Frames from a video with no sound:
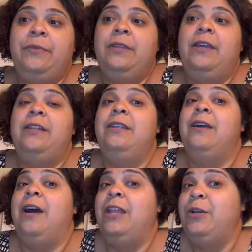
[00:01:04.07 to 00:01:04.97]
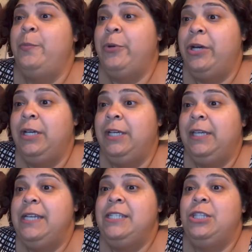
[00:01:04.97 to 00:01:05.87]
and the other book
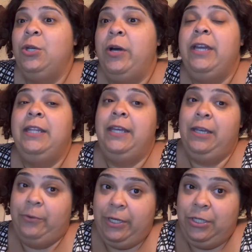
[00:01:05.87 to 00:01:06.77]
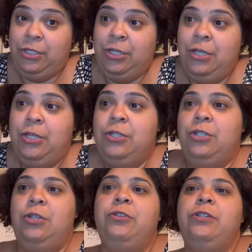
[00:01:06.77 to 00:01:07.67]
is Thought and Language.
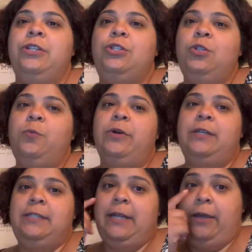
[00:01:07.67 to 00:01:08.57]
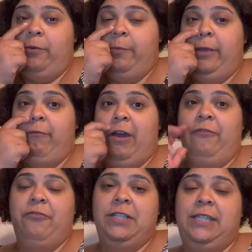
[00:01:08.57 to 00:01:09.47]
So those are the two books that I will be
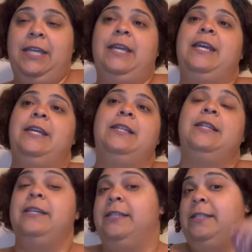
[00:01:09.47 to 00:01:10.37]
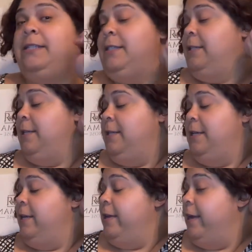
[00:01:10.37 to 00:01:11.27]
referencing in this
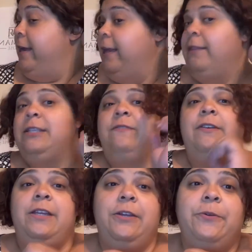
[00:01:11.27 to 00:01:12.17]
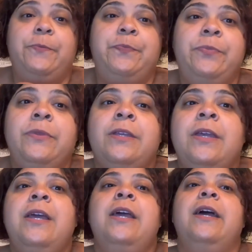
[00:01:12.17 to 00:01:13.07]
video.
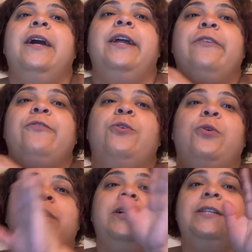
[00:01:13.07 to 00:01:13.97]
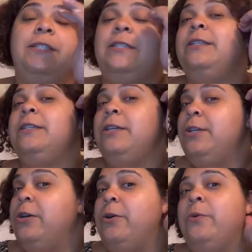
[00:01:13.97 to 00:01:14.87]
And of course,
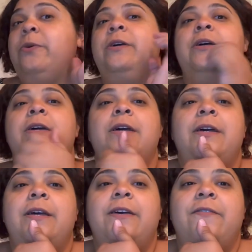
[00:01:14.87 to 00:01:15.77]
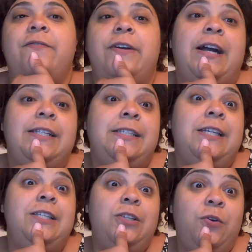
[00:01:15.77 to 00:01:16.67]
Vygotsky
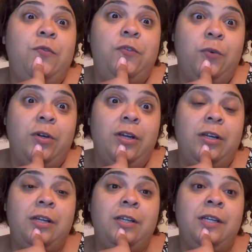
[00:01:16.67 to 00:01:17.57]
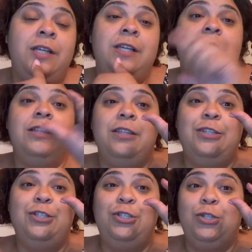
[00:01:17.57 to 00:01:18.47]
is known for
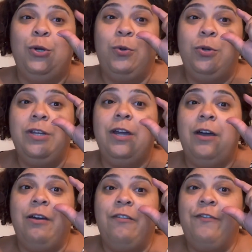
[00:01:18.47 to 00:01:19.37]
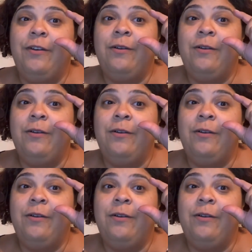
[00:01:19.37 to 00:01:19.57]
the zone of